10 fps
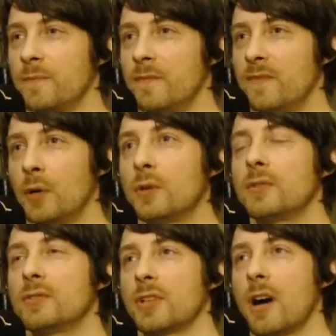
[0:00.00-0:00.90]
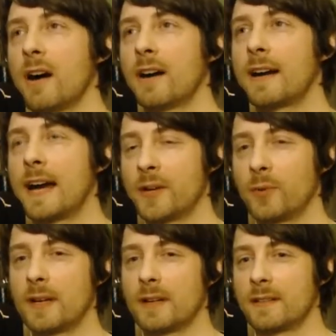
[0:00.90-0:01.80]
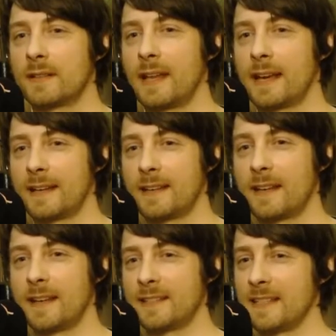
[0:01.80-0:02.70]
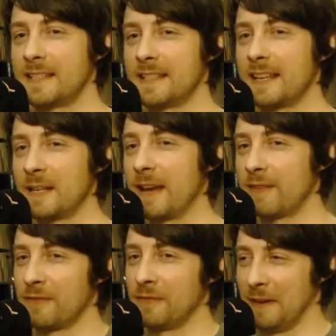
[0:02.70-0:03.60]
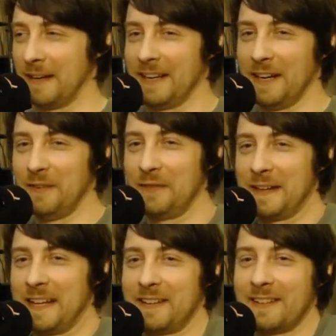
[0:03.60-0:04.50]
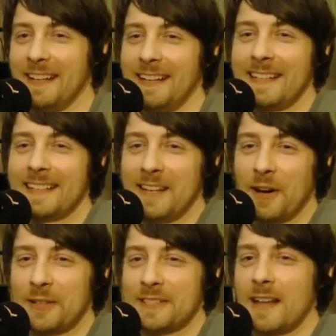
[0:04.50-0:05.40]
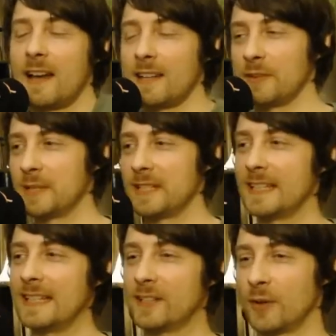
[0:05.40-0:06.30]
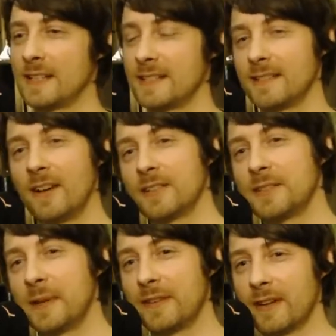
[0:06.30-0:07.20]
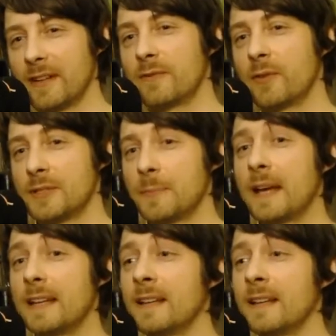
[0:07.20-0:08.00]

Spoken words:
vocals are kind of weird. Like, it's an easy thing to make fun of. It's not, you wouldn't need crazy songs to make fun of the voice, but